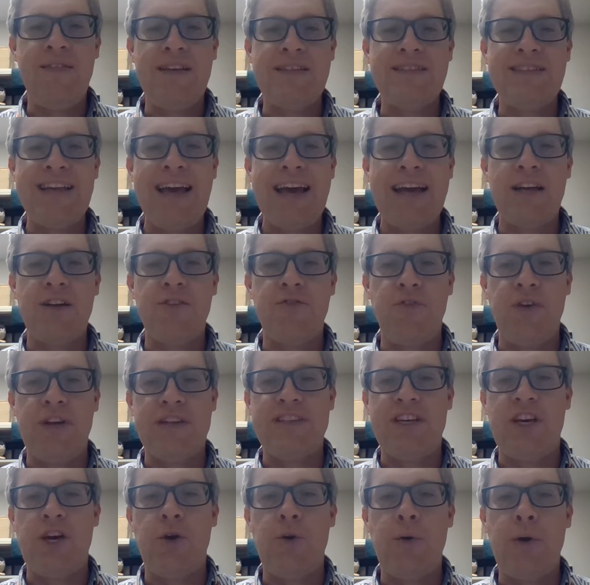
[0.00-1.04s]
In the second
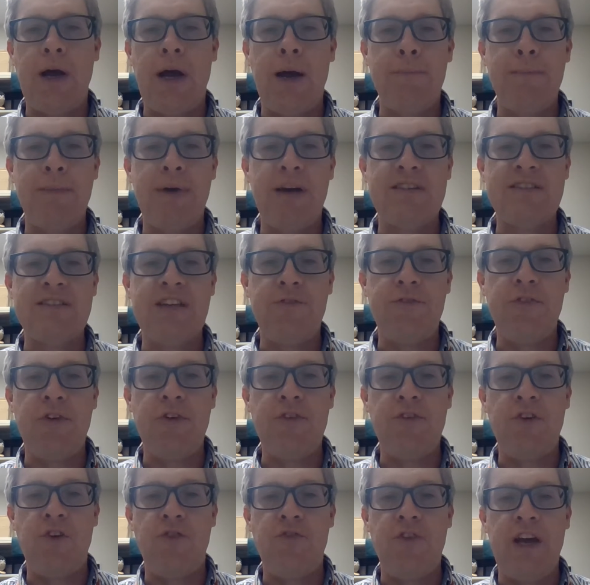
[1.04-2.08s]
video, I'm going to give
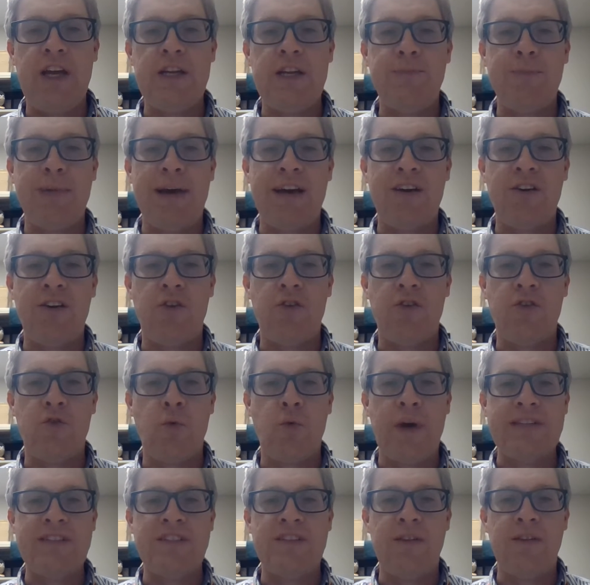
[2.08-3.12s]
you your feedback on
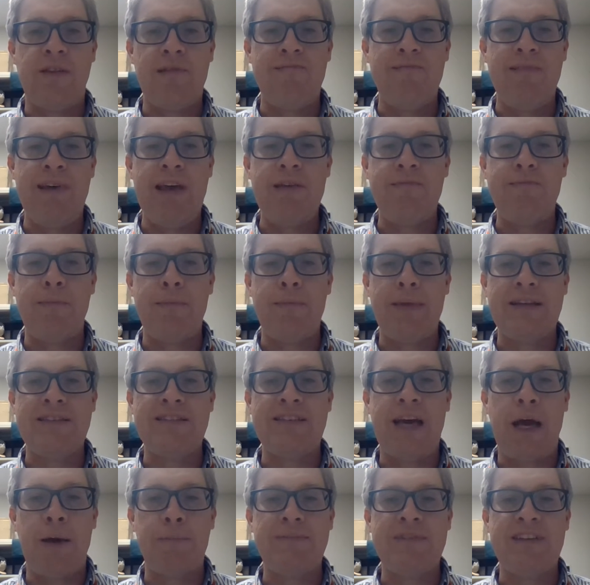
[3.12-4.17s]
question 3 from the
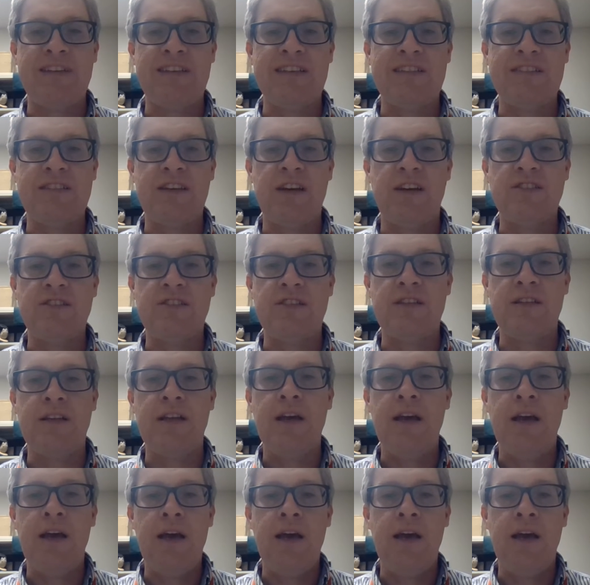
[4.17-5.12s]
chapter discussion.